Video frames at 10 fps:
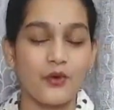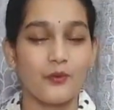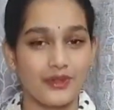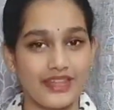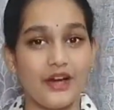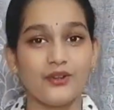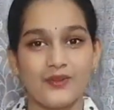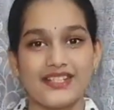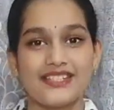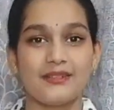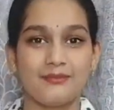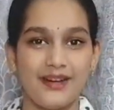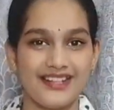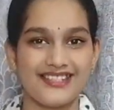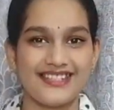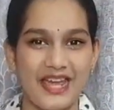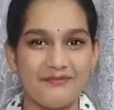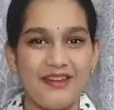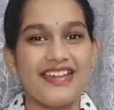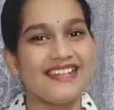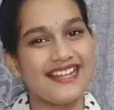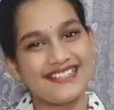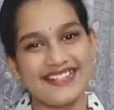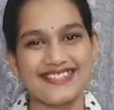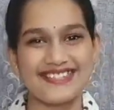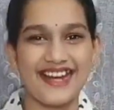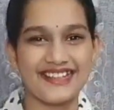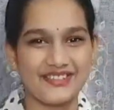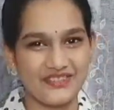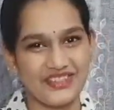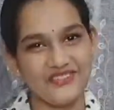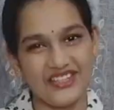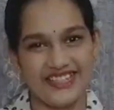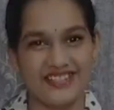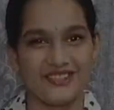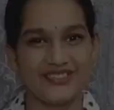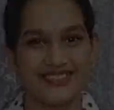Without wasting much time, let's get started with the video.